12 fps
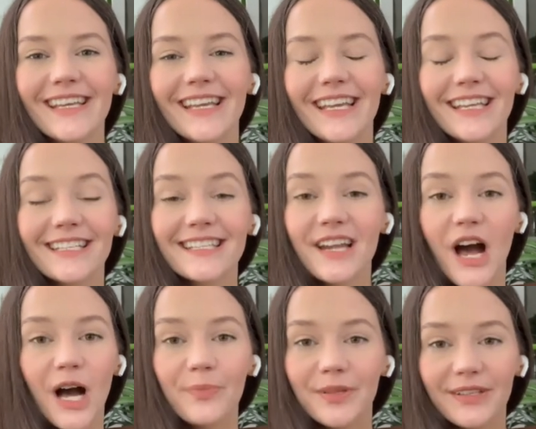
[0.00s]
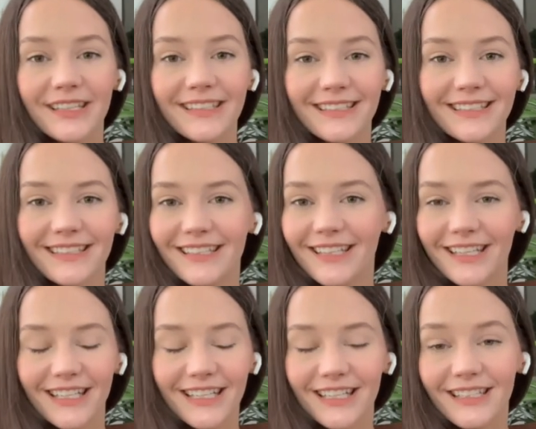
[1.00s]
It is an opulent
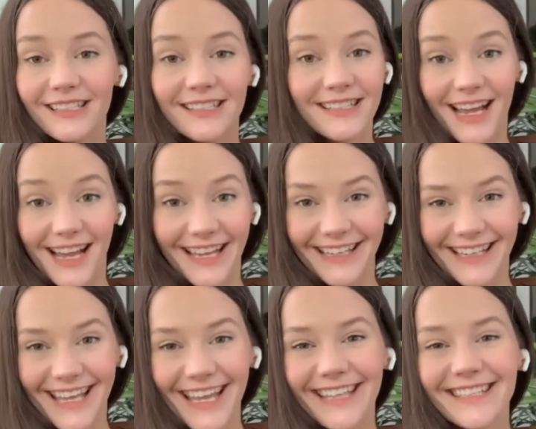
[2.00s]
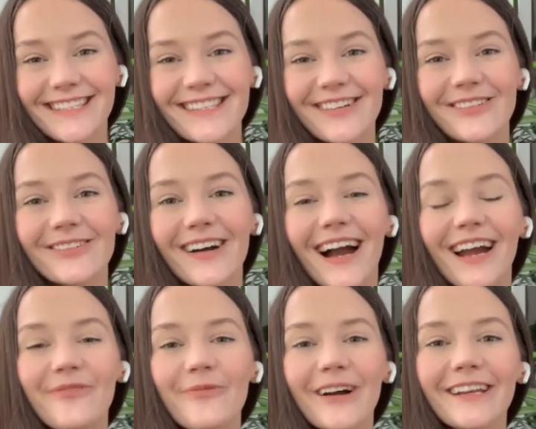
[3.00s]
design, and so I
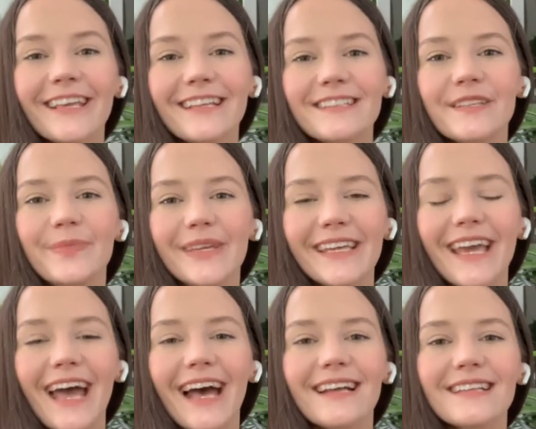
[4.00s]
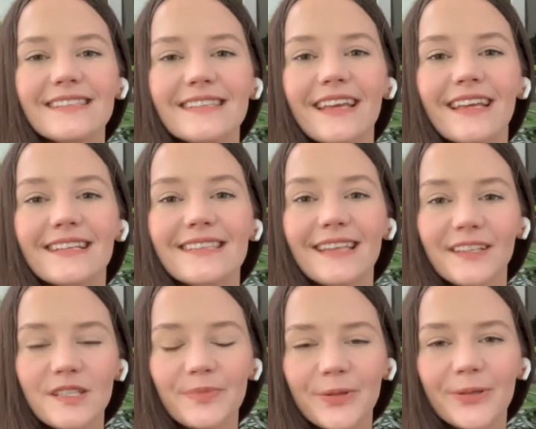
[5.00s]
want it to be as
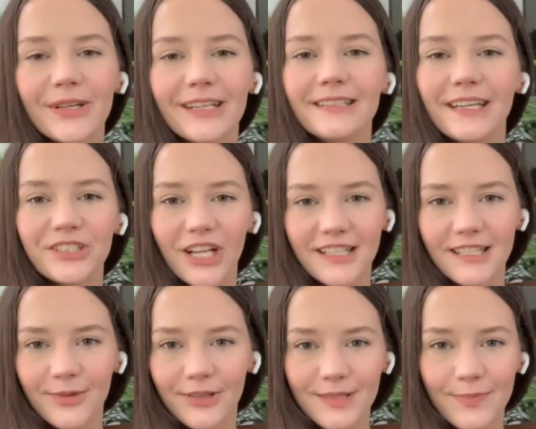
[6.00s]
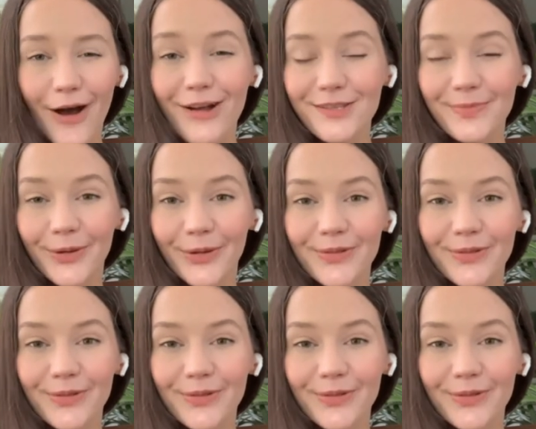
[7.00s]
accessible and digestible as possible.